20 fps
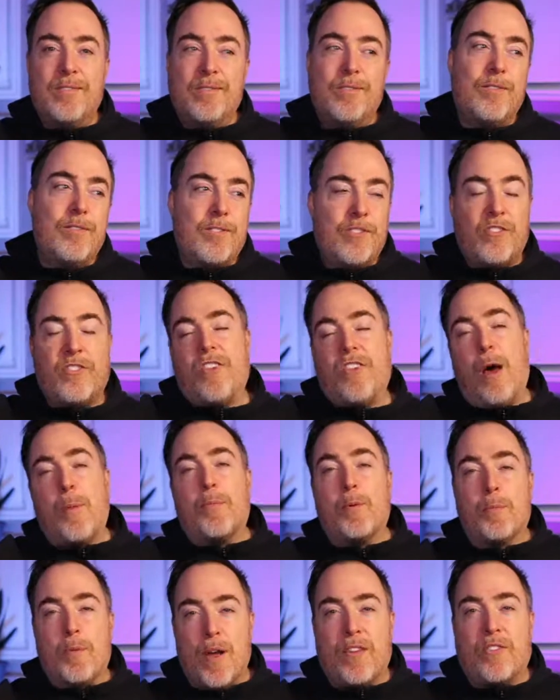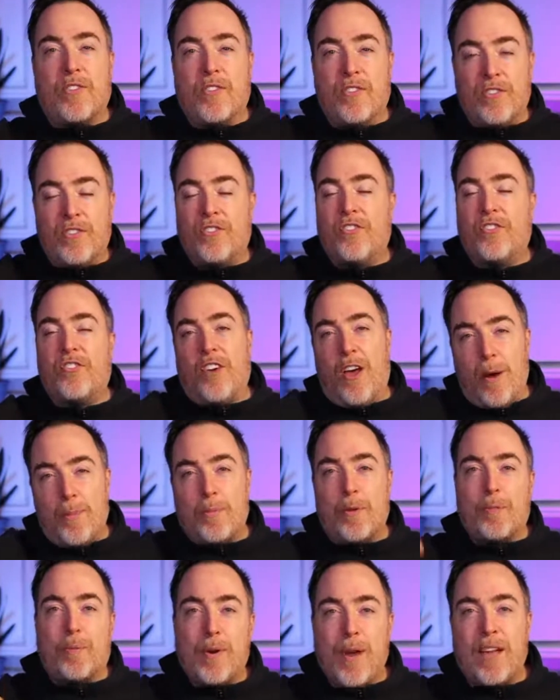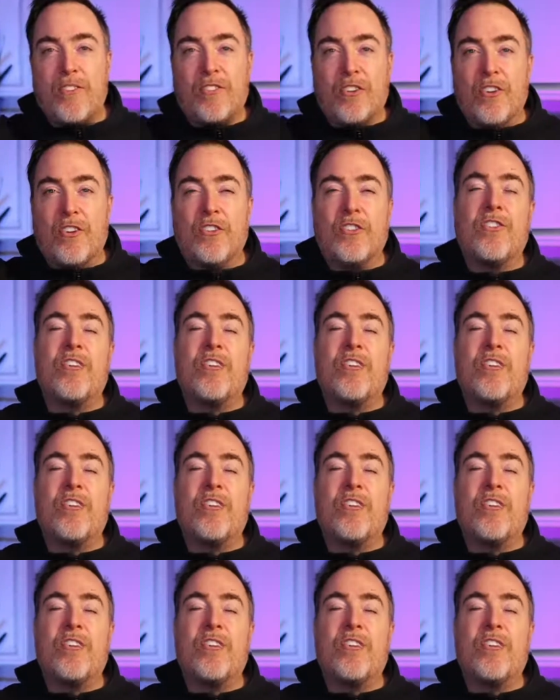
stop the presses,